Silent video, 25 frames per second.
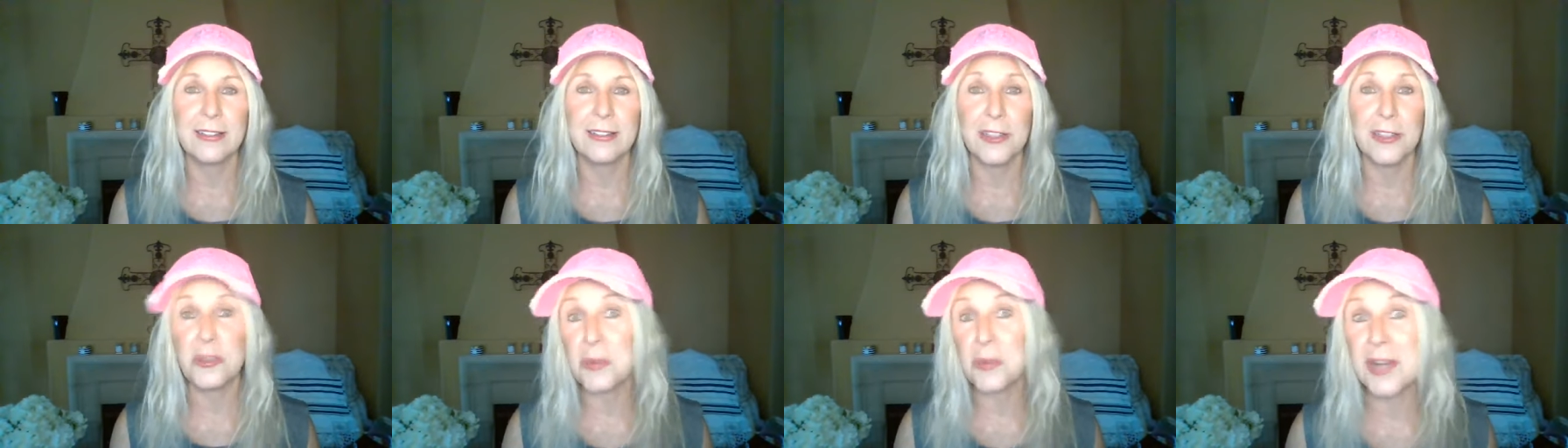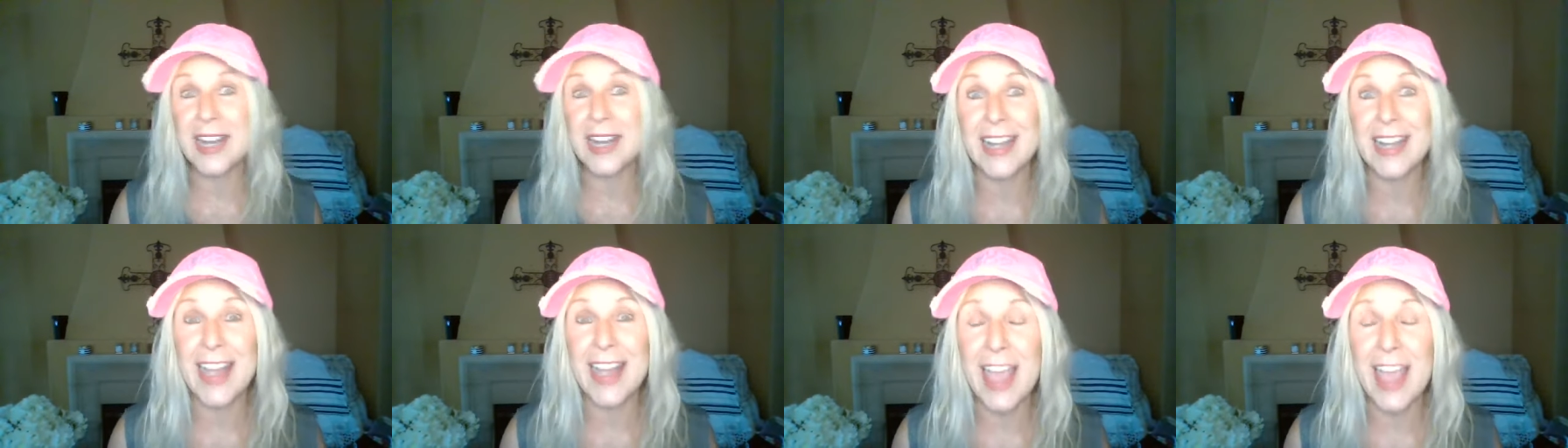
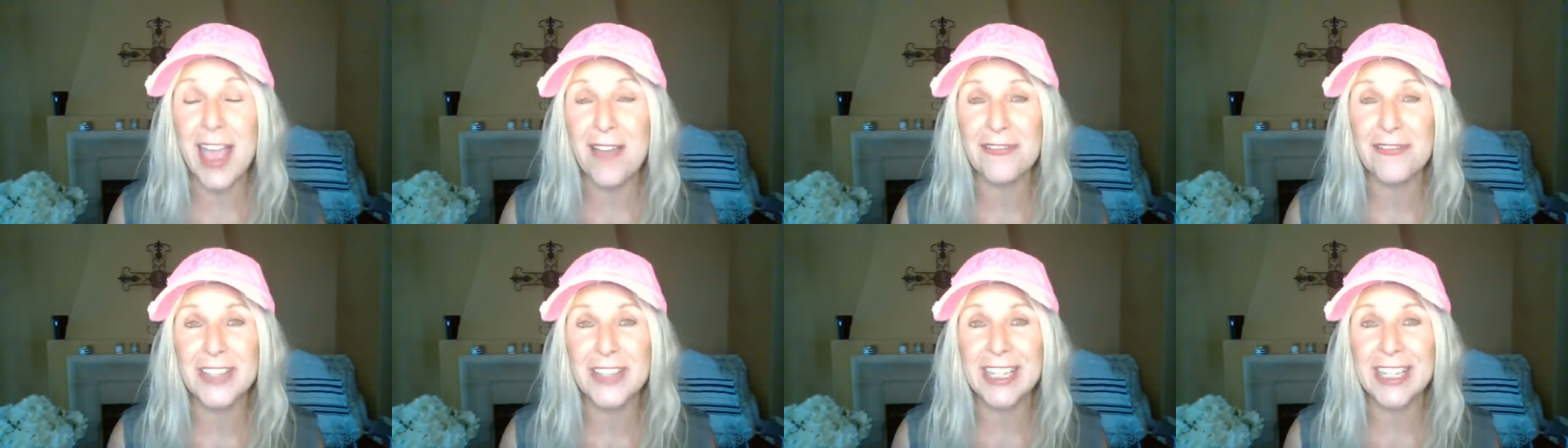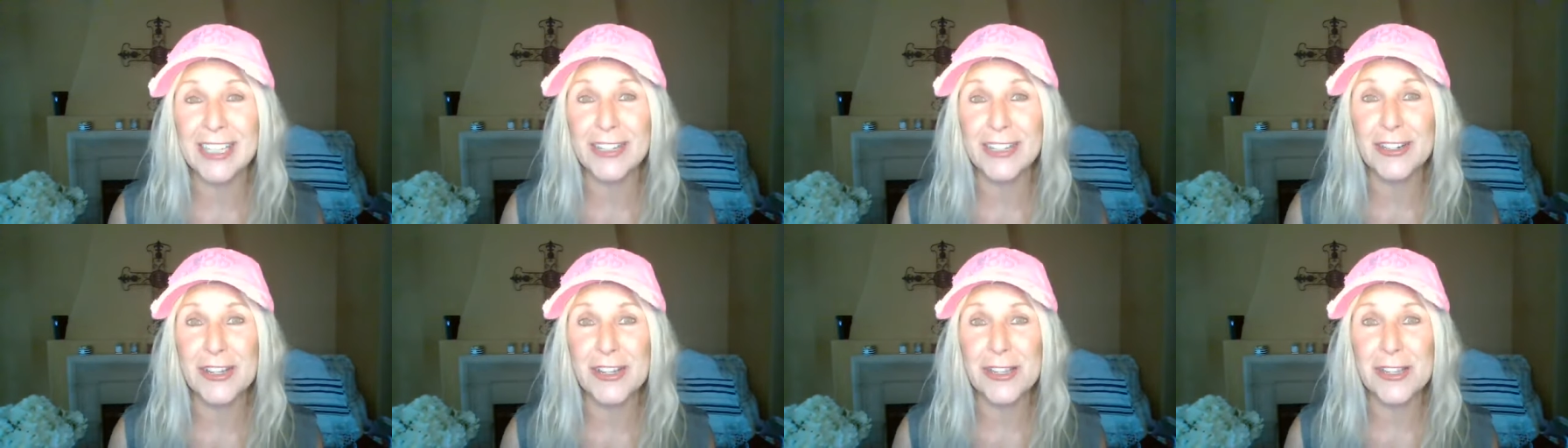three and a half
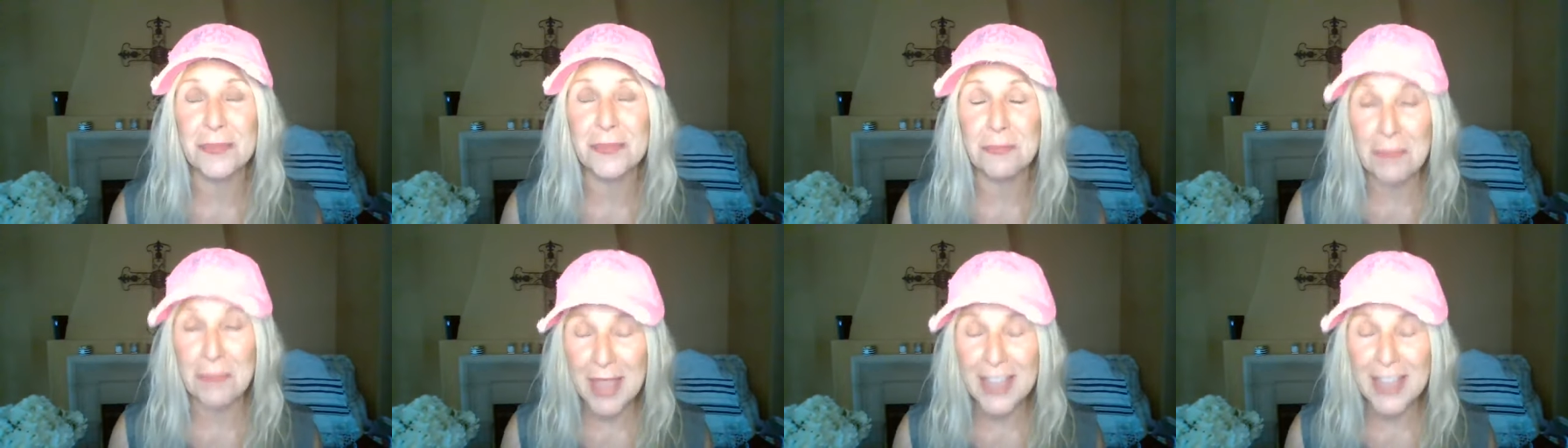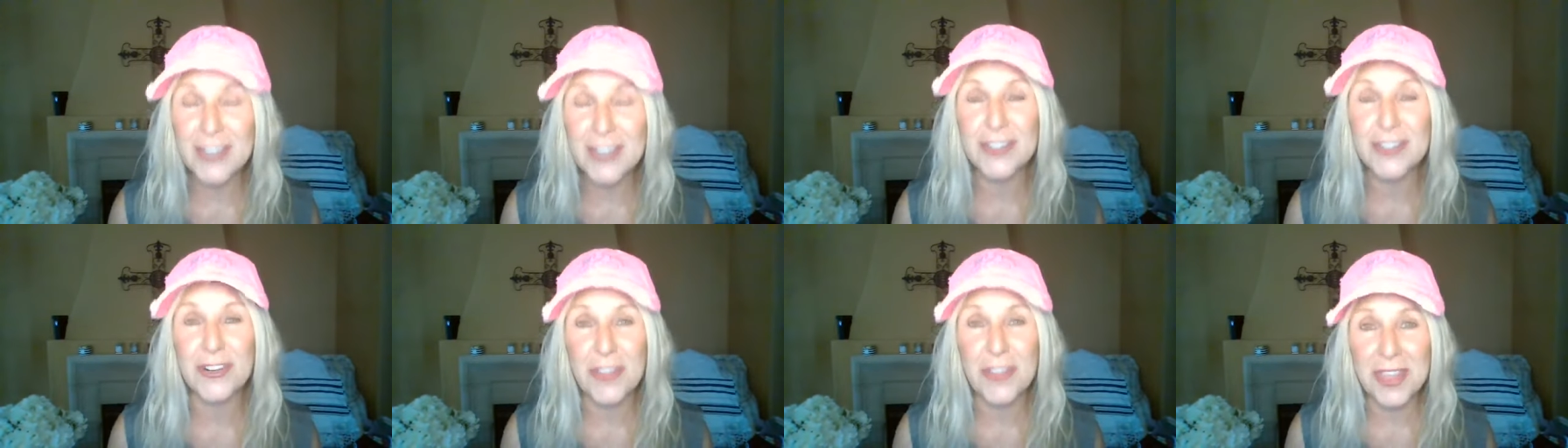years,
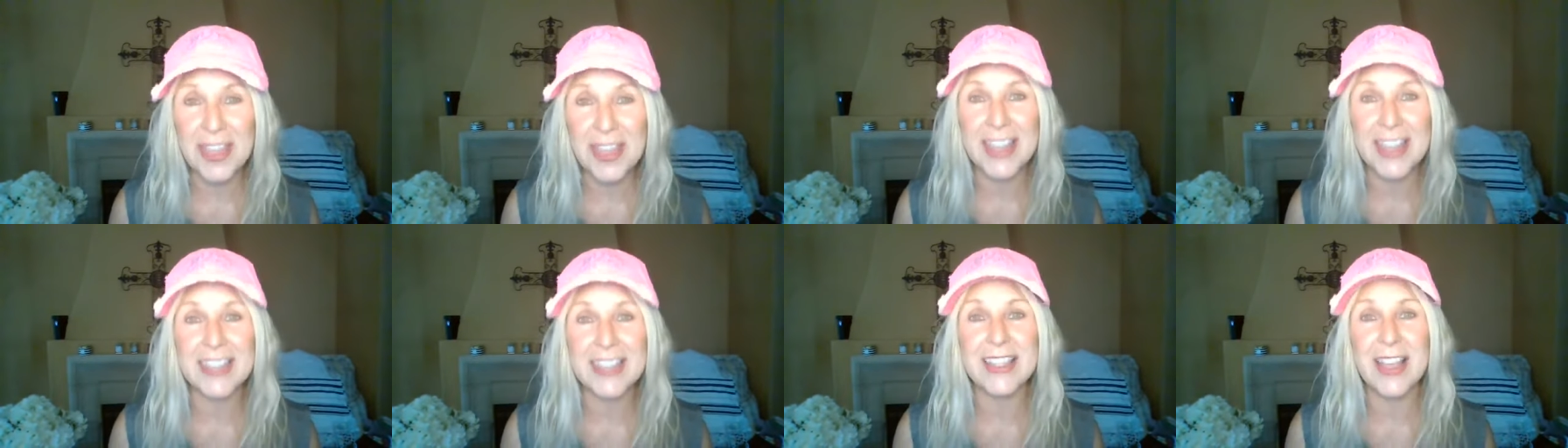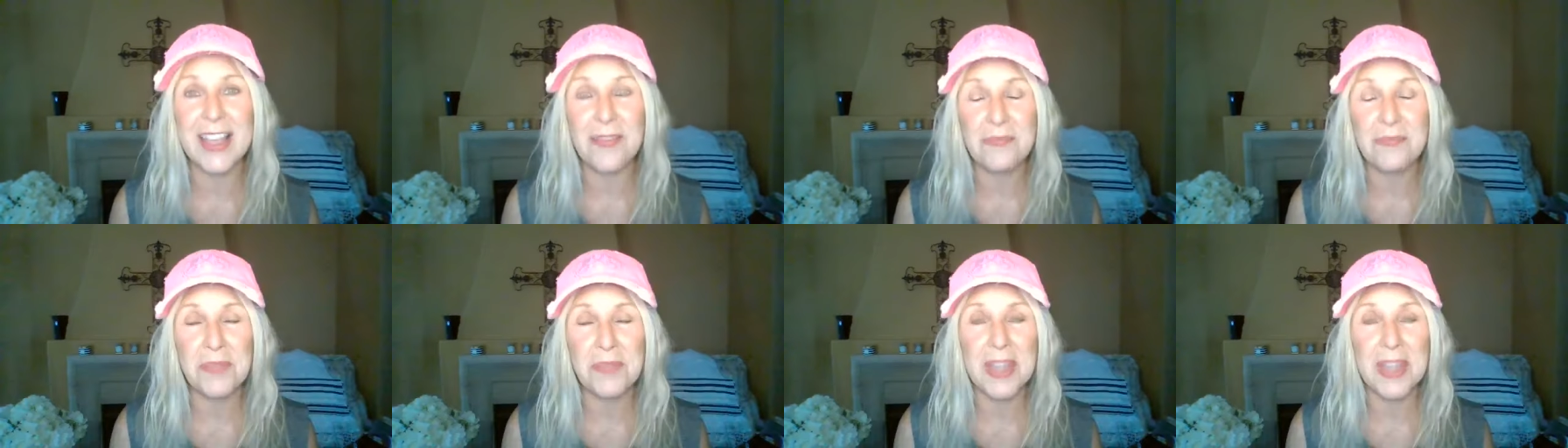major things
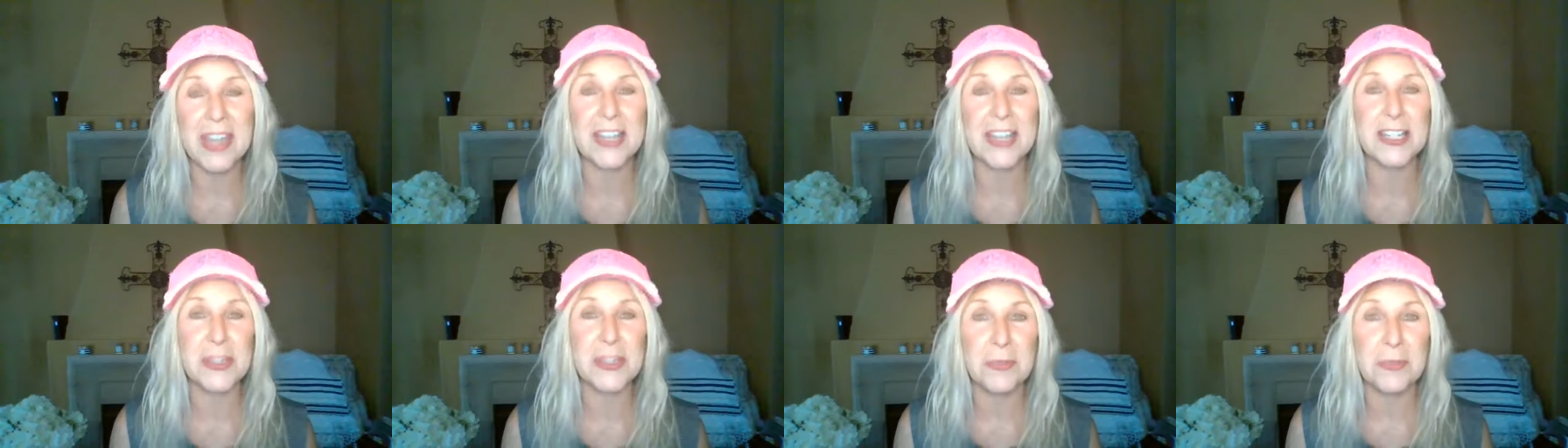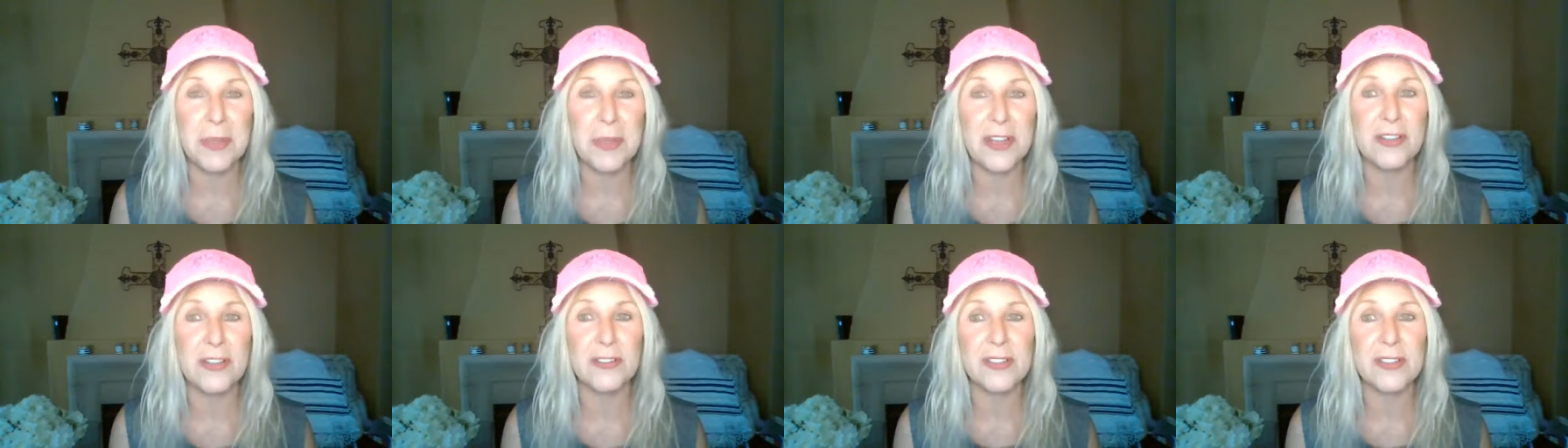have been
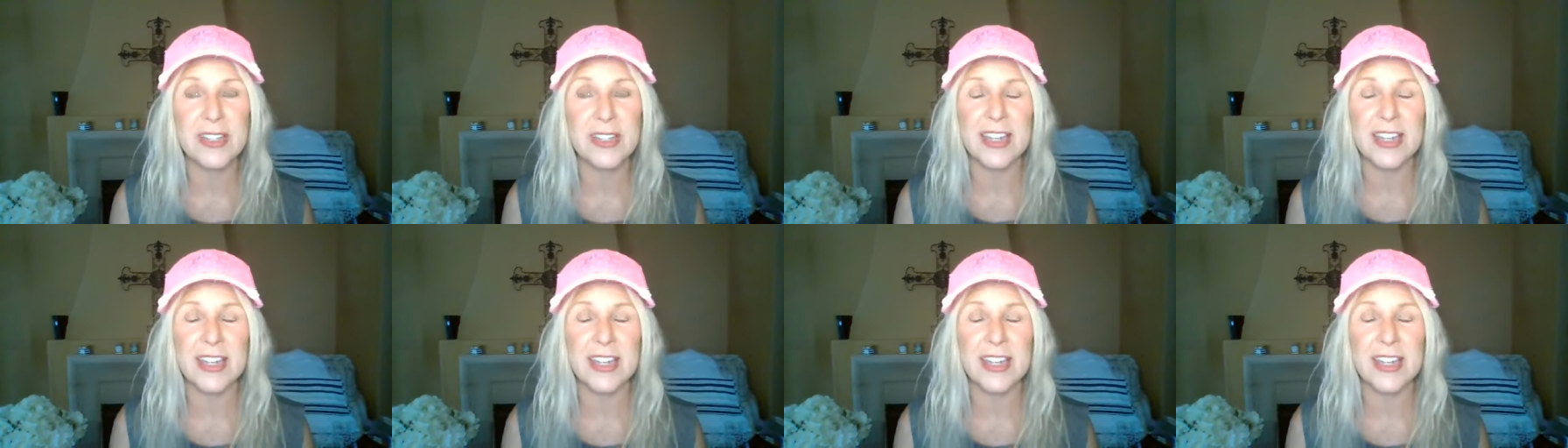exposed.